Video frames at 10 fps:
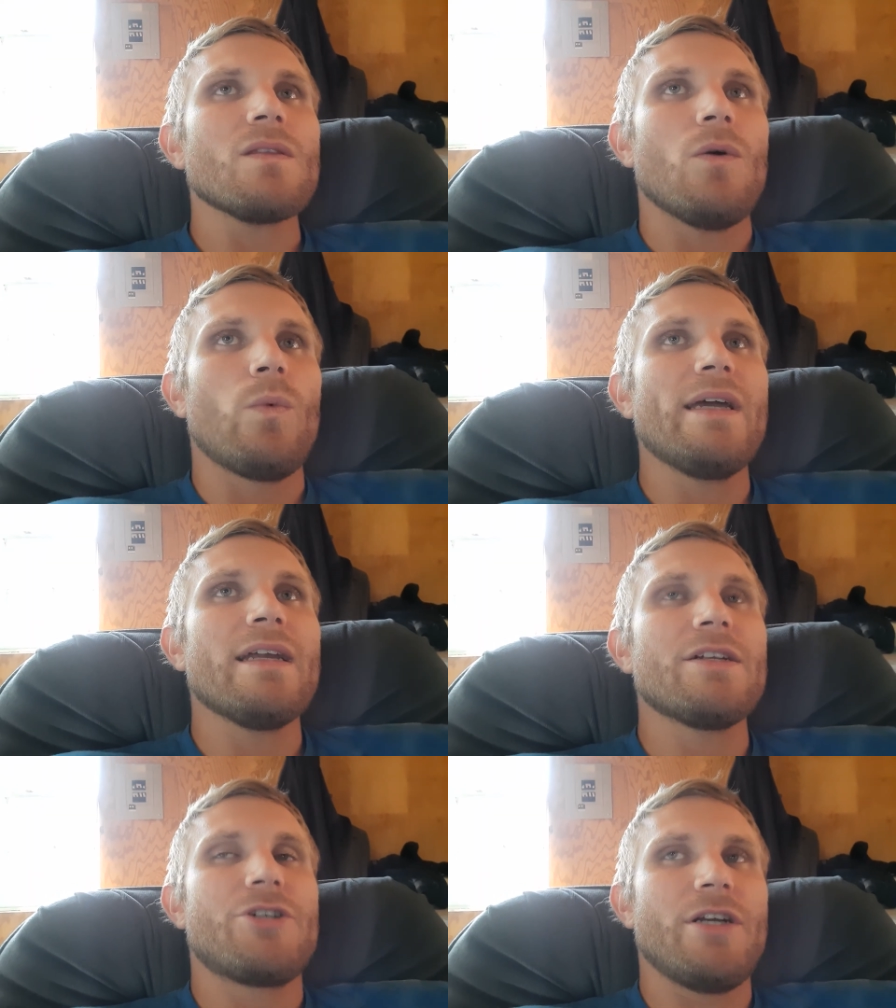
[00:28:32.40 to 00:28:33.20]
We
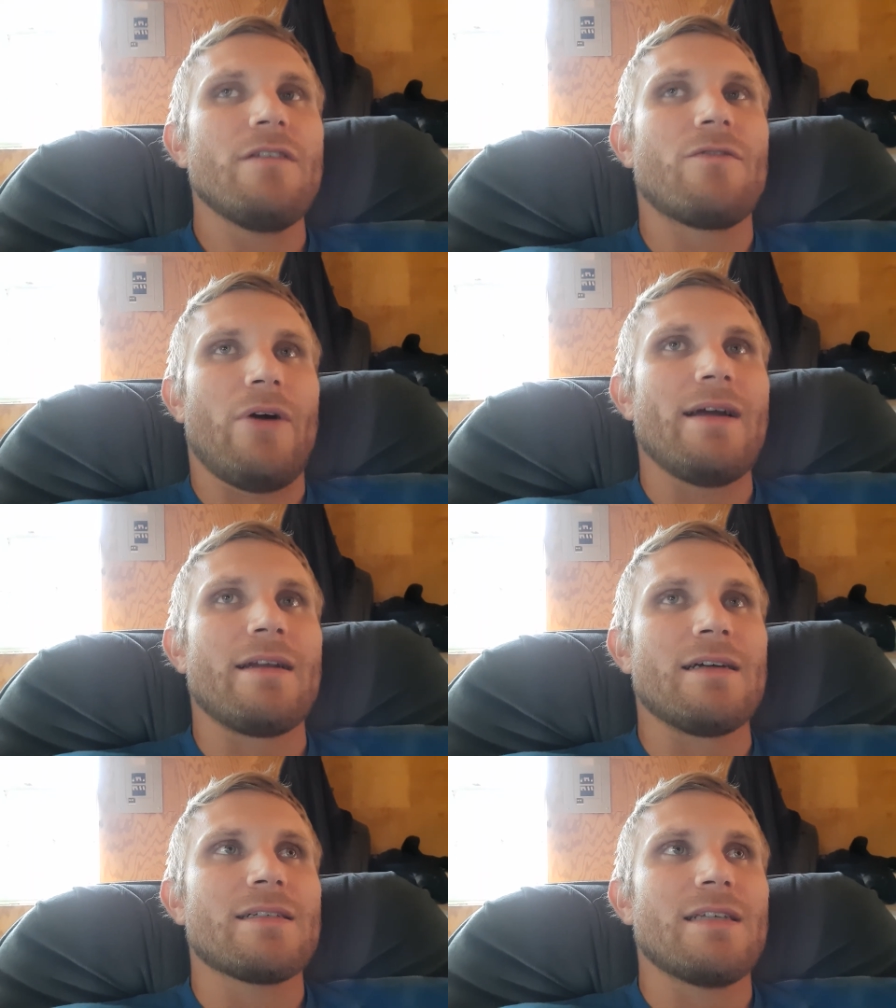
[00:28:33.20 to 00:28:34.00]
can achieve
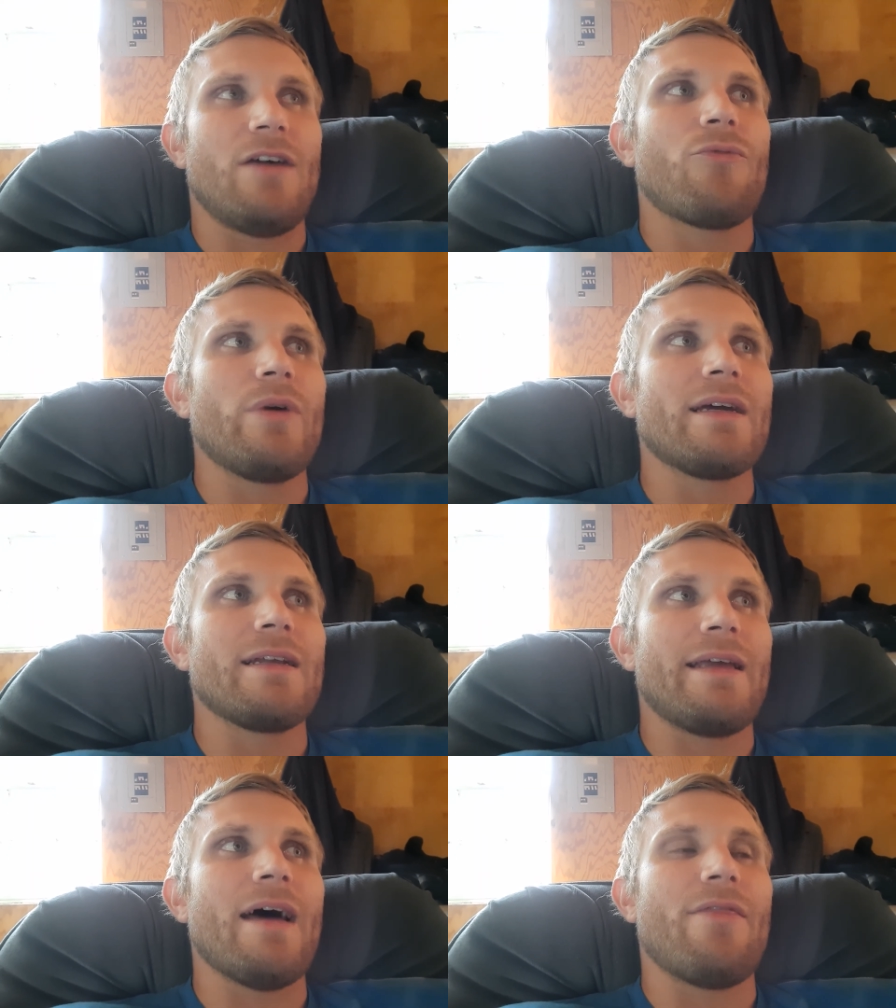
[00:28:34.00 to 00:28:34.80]
greatness if we
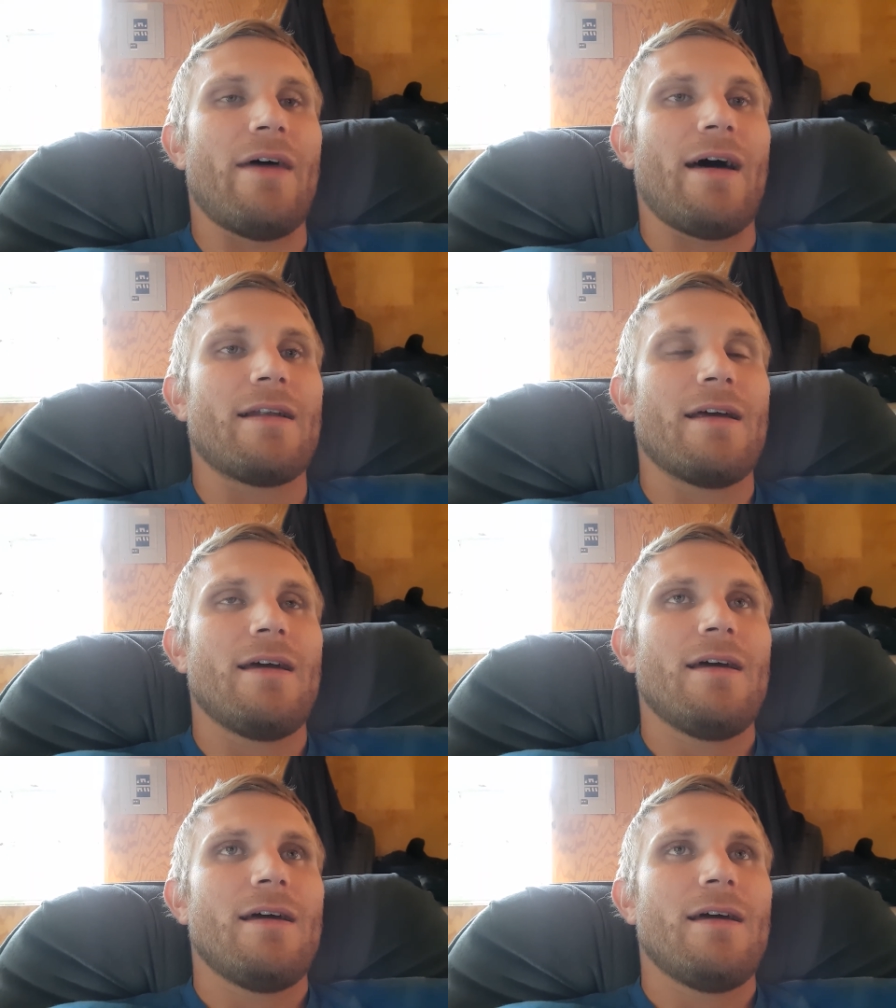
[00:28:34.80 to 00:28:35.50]
can get that.